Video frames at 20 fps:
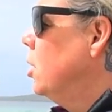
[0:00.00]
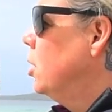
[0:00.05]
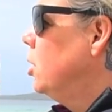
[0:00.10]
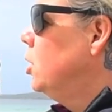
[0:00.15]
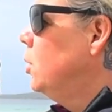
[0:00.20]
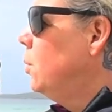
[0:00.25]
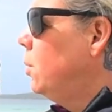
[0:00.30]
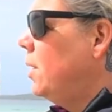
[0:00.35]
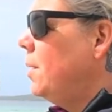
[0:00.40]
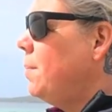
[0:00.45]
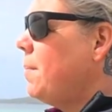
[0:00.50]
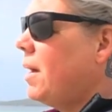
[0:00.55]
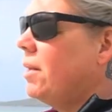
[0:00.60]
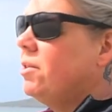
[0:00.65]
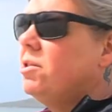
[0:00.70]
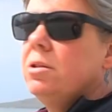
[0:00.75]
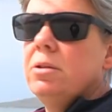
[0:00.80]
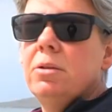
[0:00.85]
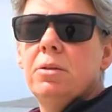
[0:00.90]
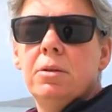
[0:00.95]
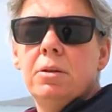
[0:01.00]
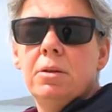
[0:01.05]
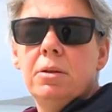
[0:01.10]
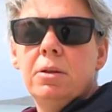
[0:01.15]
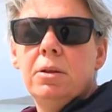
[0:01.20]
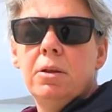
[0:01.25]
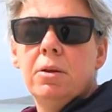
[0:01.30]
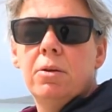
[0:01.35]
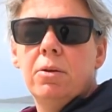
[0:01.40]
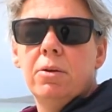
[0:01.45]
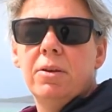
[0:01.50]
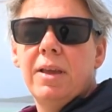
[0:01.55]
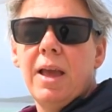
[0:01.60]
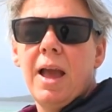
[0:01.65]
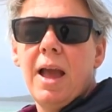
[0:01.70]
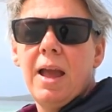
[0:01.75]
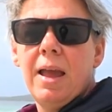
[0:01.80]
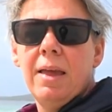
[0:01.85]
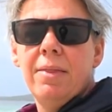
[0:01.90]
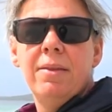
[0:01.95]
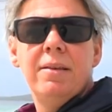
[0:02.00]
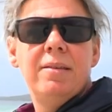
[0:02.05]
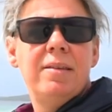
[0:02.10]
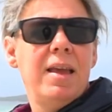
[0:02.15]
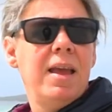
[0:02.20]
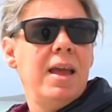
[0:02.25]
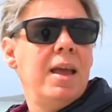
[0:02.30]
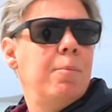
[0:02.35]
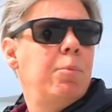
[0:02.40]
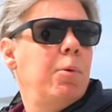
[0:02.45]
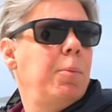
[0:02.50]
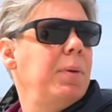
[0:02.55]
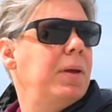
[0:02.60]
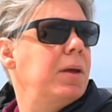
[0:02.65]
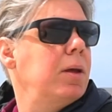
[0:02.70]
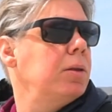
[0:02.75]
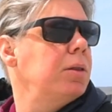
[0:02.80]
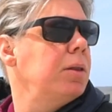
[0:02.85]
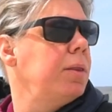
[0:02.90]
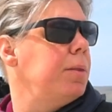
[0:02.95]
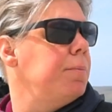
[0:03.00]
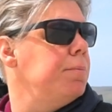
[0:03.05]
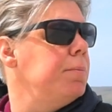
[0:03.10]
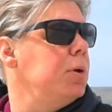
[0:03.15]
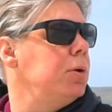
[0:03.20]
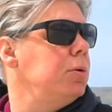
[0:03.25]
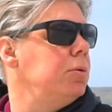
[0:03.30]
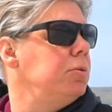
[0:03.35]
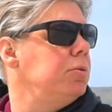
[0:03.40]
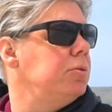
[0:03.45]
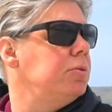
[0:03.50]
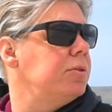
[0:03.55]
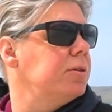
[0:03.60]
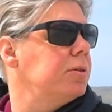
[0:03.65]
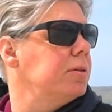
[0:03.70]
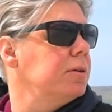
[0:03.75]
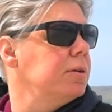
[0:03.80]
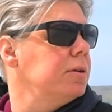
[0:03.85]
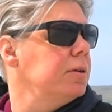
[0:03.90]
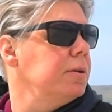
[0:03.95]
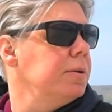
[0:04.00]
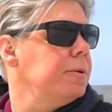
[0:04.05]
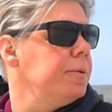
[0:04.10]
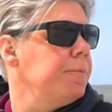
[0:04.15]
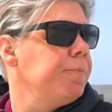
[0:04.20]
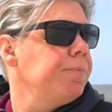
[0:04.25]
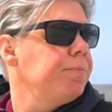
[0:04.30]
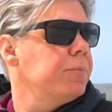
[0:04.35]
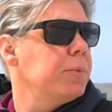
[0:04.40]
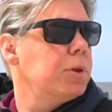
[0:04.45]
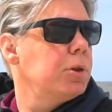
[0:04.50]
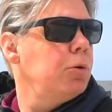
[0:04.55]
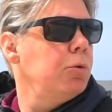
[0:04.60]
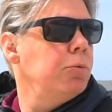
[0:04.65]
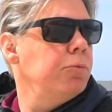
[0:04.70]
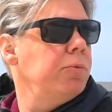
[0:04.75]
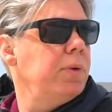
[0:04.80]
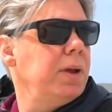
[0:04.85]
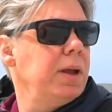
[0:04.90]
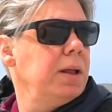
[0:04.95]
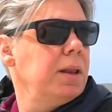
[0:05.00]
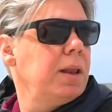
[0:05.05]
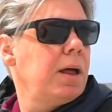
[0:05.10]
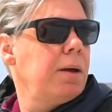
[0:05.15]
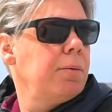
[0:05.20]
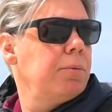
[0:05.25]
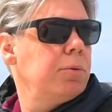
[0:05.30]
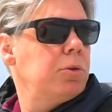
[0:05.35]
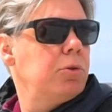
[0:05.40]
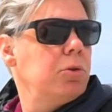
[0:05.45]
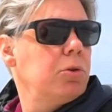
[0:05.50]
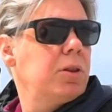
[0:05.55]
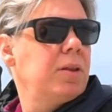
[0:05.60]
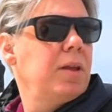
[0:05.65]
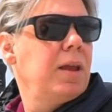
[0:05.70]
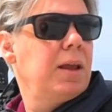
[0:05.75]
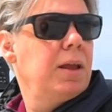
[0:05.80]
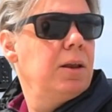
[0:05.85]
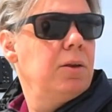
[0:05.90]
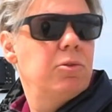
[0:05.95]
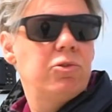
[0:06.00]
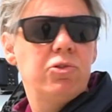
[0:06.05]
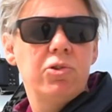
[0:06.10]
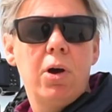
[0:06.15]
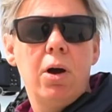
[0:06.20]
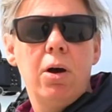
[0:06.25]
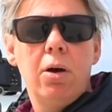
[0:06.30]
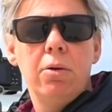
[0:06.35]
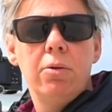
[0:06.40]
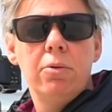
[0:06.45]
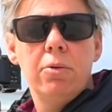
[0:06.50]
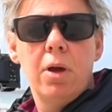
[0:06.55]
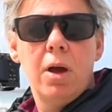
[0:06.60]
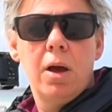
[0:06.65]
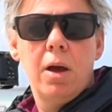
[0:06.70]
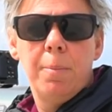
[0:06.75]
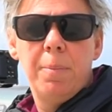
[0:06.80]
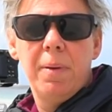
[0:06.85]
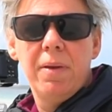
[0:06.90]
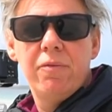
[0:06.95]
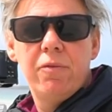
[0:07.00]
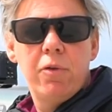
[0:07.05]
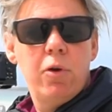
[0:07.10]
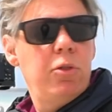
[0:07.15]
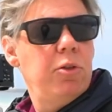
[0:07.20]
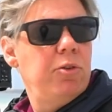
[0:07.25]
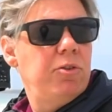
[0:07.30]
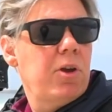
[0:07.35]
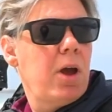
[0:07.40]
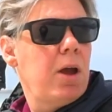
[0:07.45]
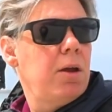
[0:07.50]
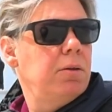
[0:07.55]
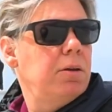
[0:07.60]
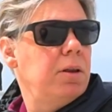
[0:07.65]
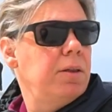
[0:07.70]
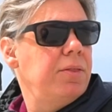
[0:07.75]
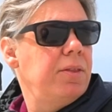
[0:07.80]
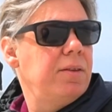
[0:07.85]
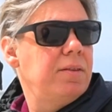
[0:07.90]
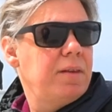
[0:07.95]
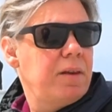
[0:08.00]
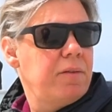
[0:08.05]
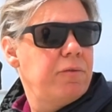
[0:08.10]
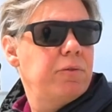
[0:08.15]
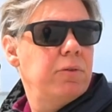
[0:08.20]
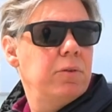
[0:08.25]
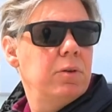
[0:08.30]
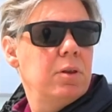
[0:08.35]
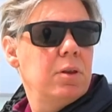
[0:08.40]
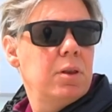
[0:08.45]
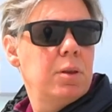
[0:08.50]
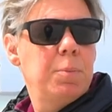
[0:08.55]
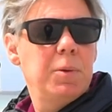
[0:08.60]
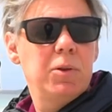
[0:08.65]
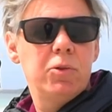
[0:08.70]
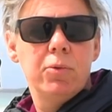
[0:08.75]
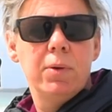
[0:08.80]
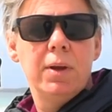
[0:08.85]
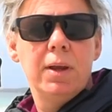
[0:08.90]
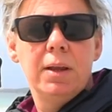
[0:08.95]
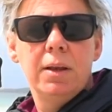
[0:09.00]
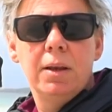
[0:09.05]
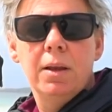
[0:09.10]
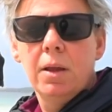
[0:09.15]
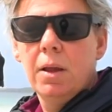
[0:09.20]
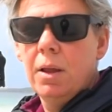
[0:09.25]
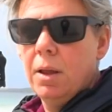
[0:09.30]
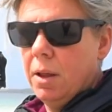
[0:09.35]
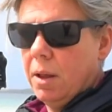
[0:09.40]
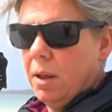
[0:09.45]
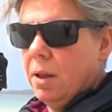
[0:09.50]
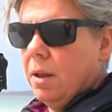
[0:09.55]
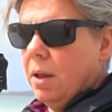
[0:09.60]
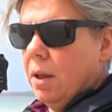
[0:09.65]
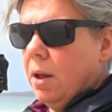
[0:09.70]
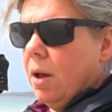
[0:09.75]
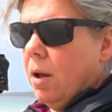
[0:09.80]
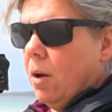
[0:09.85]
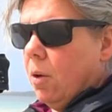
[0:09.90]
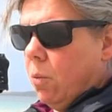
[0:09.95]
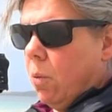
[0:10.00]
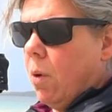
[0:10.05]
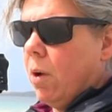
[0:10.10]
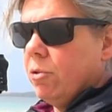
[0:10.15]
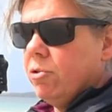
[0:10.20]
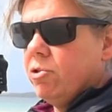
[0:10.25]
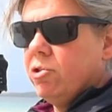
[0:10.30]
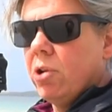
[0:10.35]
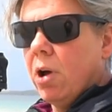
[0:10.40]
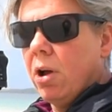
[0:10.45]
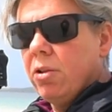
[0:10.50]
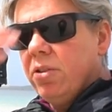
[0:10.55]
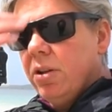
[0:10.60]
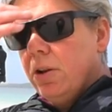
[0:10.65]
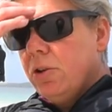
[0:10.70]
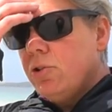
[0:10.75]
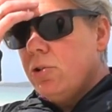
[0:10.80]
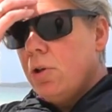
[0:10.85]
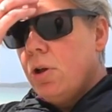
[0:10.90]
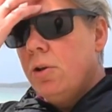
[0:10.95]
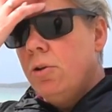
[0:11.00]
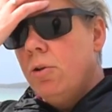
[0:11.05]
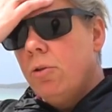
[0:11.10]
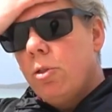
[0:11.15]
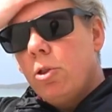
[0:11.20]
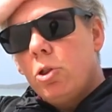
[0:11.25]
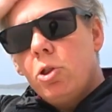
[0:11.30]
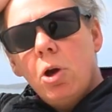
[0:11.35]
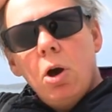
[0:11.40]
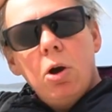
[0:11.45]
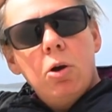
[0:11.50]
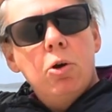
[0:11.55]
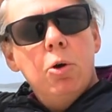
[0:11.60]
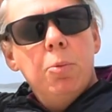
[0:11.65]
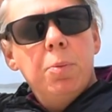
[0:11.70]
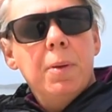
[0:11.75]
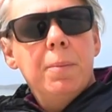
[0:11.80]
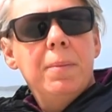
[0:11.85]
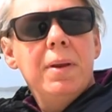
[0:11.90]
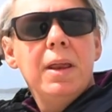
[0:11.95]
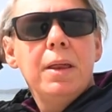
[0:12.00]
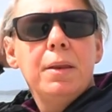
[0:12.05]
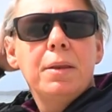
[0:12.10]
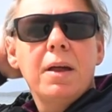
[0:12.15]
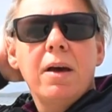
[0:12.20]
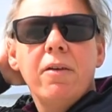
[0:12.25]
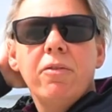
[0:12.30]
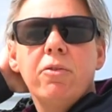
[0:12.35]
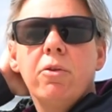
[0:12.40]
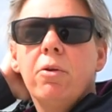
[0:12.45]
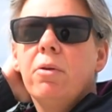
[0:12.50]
you would imagine you could get in the day, but because of the mood, it's unreal. I was just taking a shot a bit further down, and the difference between one shot and another shot a couple of minutes after